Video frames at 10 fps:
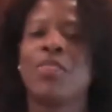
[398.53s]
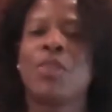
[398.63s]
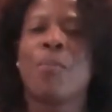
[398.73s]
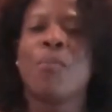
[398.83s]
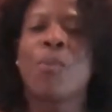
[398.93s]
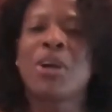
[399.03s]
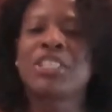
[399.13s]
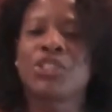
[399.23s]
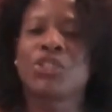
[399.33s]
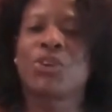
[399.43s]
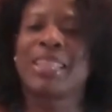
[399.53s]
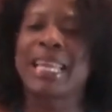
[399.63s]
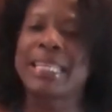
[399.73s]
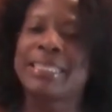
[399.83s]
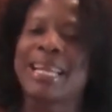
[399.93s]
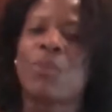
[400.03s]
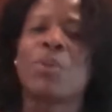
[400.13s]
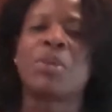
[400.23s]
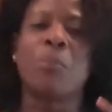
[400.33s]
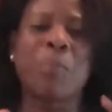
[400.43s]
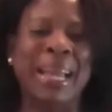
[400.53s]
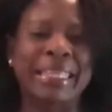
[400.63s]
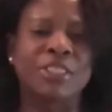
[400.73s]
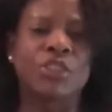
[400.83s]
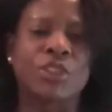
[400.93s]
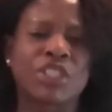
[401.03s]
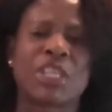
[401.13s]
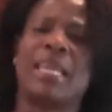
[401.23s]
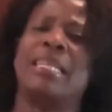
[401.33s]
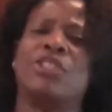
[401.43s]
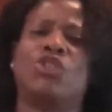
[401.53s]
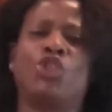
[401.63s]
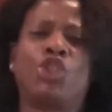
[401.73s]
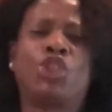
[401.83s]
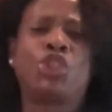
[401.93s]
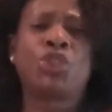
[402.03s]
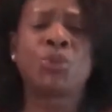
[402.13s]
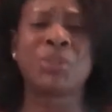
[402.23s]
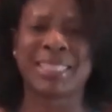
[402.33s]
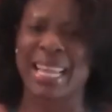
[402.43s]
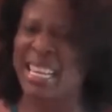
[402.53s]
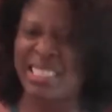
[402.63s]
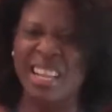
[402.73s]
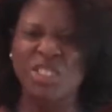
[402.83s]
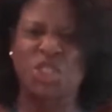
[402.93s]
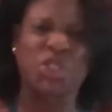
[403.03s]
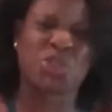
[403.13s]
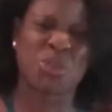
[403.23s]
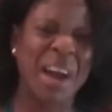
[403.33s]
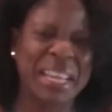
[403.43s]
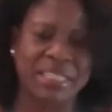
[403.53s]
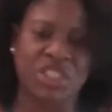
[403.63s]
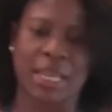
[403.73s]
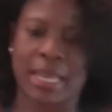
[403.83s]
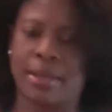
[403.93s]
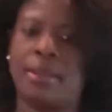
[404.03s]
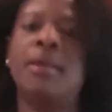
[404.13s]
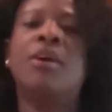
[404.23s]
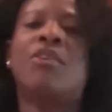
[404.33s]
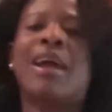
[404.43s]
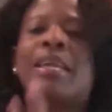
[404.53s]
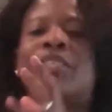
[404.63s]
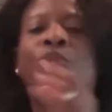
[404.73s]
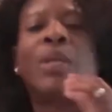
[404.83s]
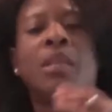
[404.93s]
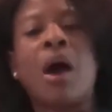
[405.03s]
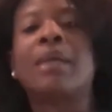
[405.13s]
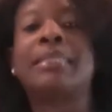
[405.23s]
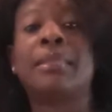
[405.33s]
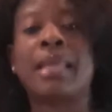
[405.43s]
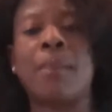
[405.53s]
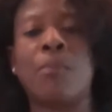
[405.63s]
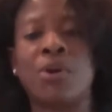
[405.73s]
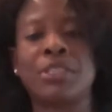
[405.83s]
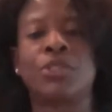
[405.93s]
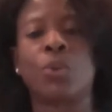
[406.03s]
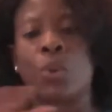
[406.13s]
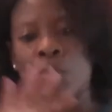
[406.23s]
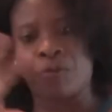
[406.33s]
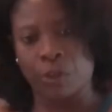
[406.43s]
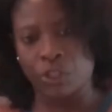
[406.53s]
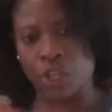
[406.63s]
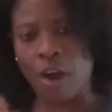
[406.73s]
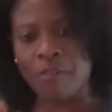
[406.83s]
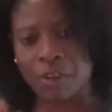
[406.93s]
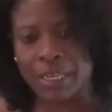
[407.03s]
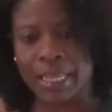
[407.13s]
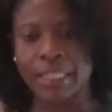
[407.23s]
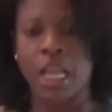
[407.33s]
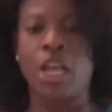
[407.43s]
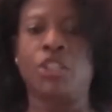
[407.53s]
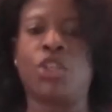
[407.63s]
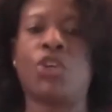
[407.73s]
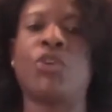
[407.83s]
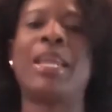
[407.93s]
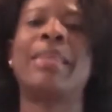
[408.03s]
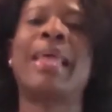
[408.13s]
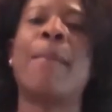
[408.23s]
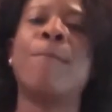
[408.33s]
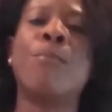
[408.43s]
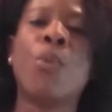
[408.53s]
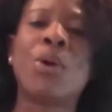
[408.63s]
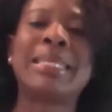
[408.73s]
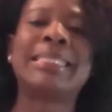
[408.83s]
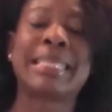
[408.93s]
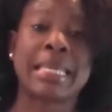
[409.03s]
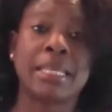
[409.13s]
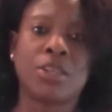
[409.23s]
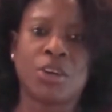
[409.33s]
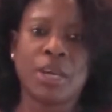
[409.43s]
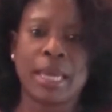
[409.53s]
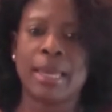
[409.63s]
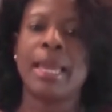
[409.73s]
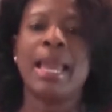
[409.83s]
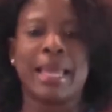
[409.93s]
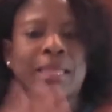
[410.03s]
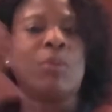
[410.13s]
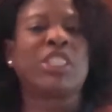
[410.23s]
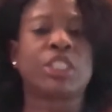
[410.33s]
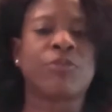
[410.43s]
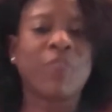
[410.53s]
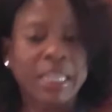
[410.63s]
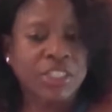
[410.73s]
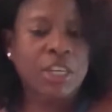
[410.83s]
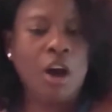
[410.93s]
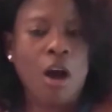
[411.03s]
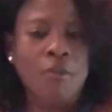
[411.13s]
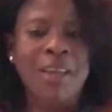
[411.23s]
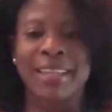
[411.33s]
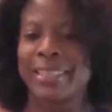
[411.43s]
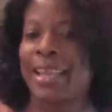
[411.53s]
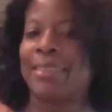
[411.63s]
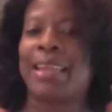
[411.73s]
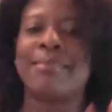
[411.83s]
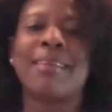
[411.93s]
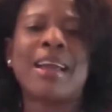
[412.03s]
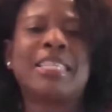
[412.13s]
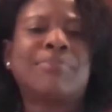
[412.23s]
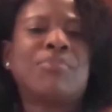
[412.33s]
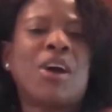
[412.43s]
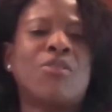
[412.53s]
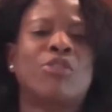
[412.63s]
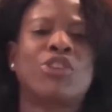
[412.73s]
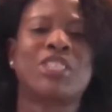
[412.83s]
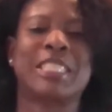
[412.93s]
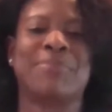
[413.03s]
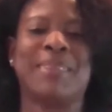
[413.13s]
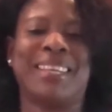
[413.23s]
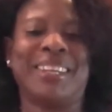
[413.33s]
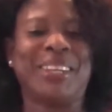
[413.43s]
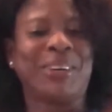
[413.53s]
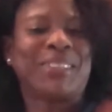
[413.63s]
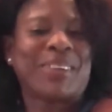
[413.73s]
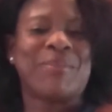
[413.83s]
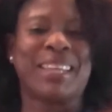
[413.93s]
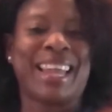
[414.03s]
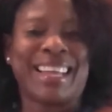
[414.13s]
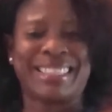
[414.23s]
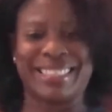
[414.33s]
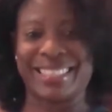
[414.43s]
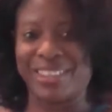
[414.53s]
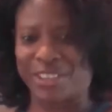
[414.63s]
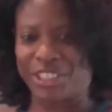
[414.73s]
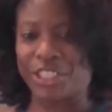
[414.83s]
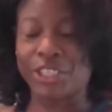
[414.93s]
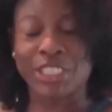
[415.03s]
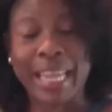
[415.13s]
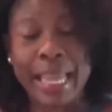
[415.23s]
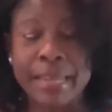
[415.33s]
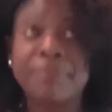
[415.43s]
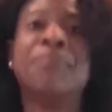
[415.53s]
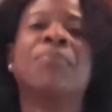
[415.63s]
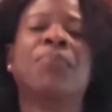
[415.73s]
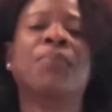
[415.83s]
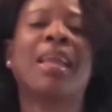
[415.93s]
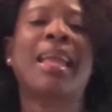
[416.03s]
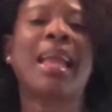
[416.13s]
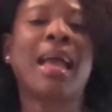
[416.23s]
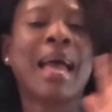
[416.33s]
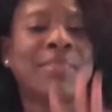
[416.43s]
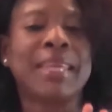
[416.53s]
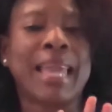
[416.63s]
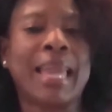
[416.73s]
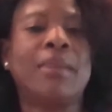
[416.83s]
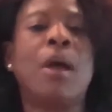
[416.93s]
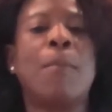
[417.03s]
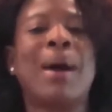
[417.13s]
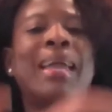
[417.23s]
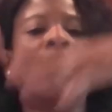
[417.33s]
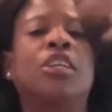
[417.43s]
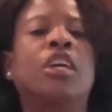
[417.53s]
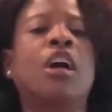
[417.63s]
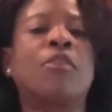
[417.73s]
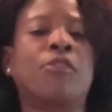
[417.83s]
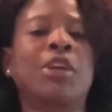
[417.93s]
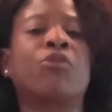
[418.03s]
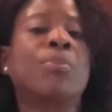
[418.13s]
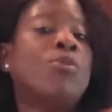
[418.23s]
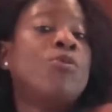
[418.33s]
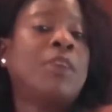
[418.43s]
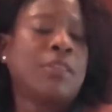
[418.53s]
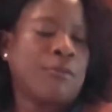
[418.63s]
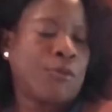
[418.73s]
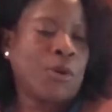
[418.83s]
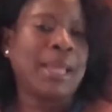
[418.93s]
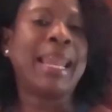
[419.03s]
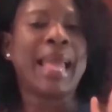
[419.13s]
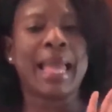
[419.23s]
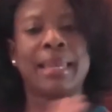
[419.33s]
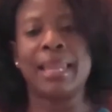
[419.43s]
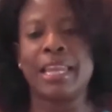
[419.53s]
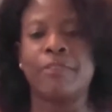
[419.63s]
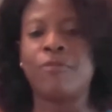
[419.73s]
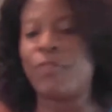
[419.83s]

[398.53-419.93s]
the moisture on the inside, when you bite into the chicken, it's juicy and it's not dry chicken, right? Because we locked in that moisture when we first covered it to create that moist heat cooking, and then we just finish it off to get that nice brown crispy look that we like to see on our jerk chicken at the end by uncovering, removing the foil, and let it